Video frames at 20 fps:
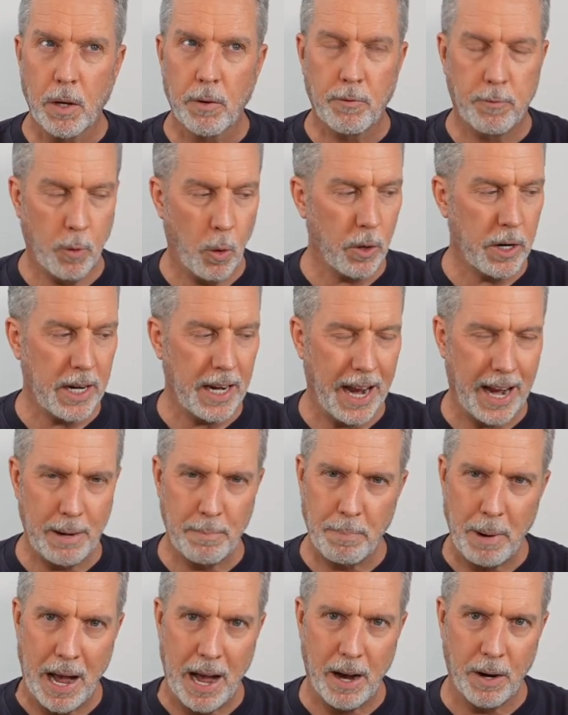
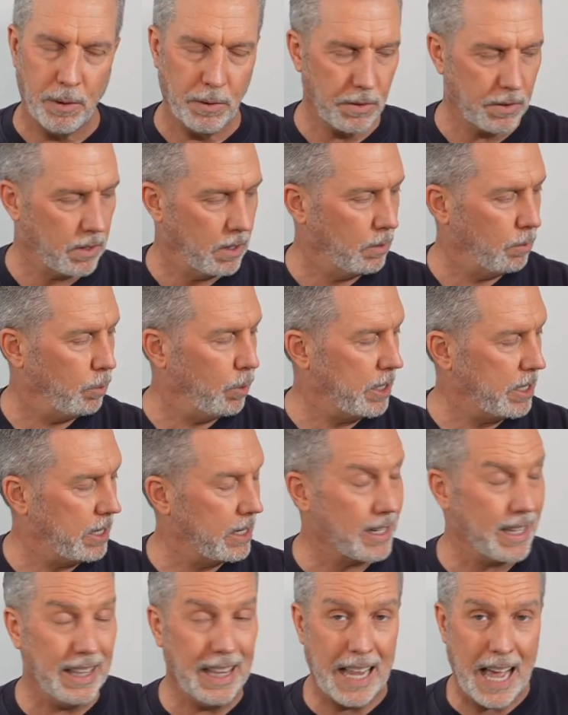forty-eight pounds, which
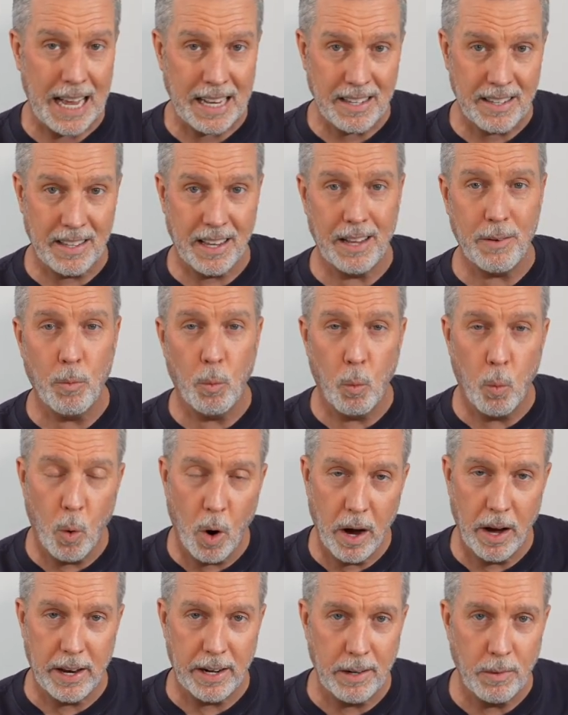is less than
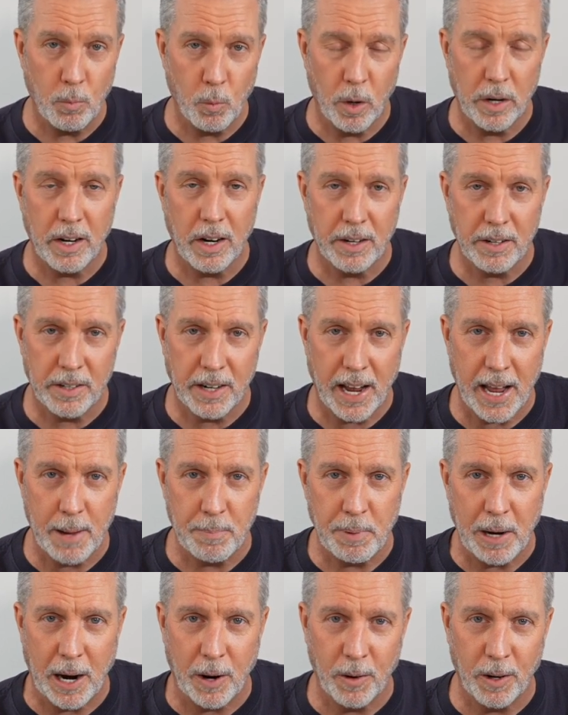one 100
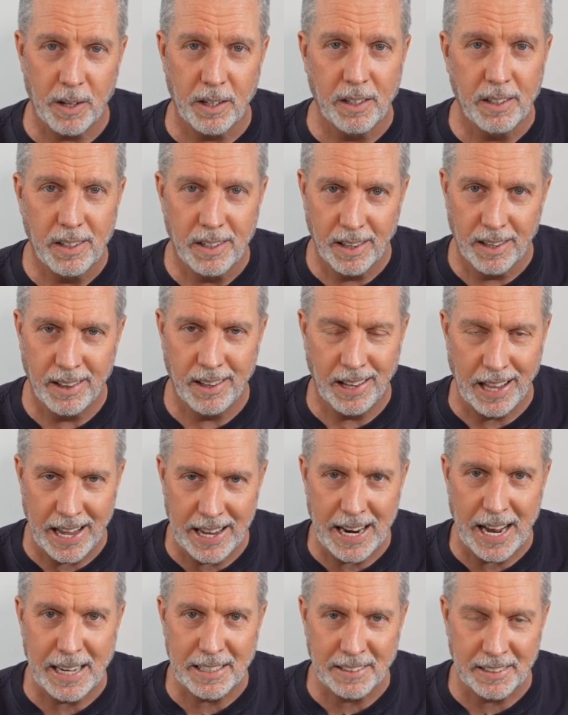amp hour
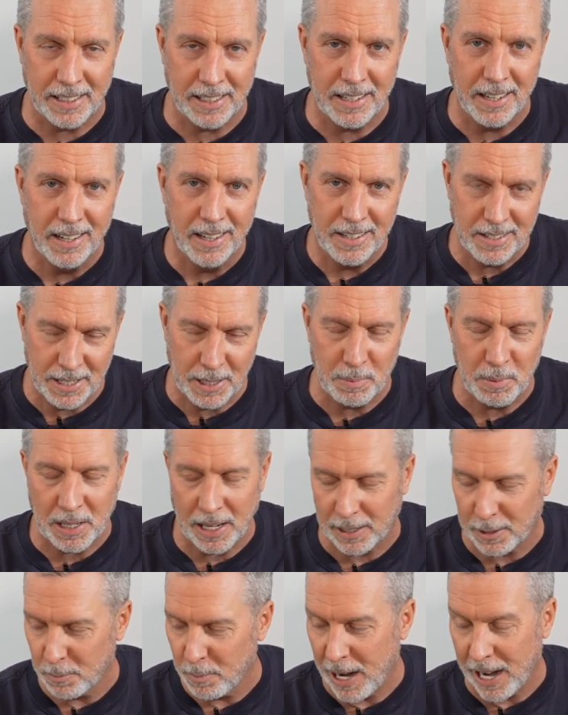lead acid deep
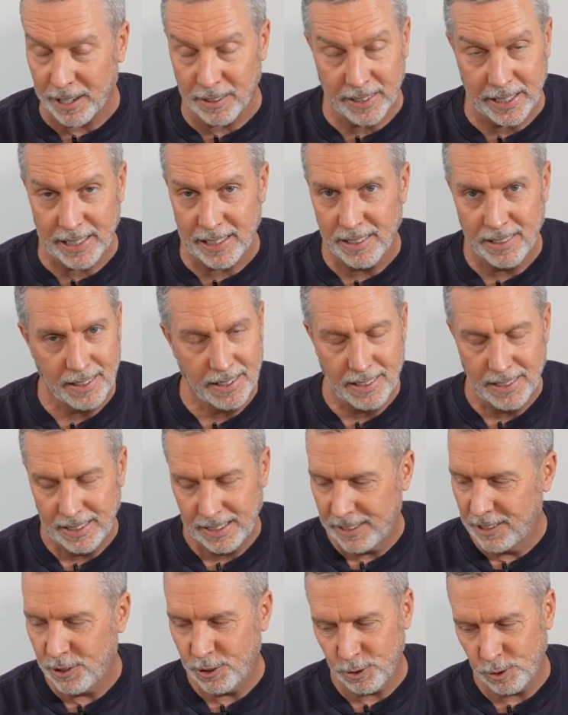cycle battery.
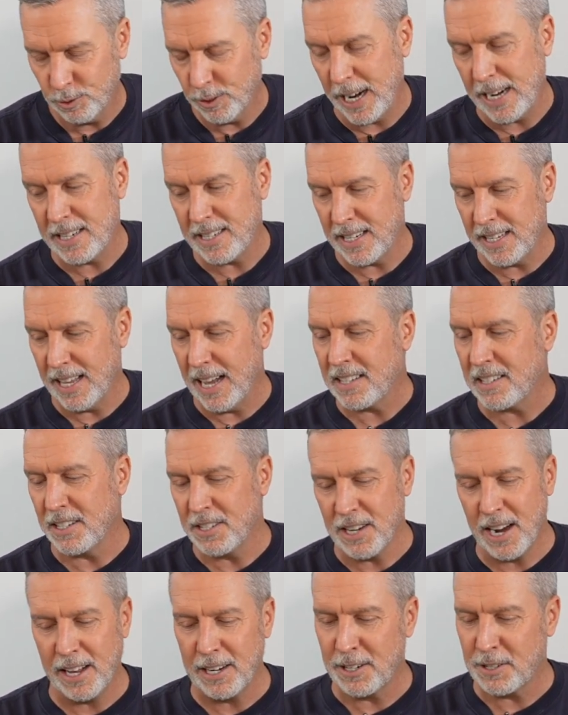Crazy, that's a
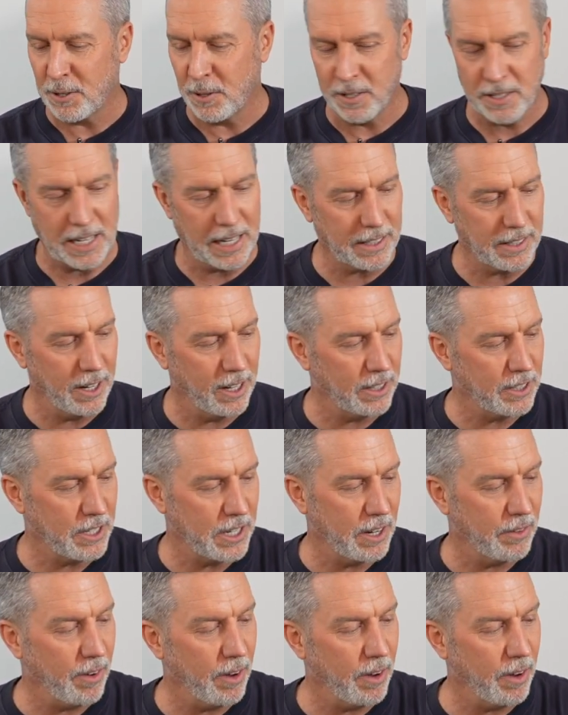dinosaur technology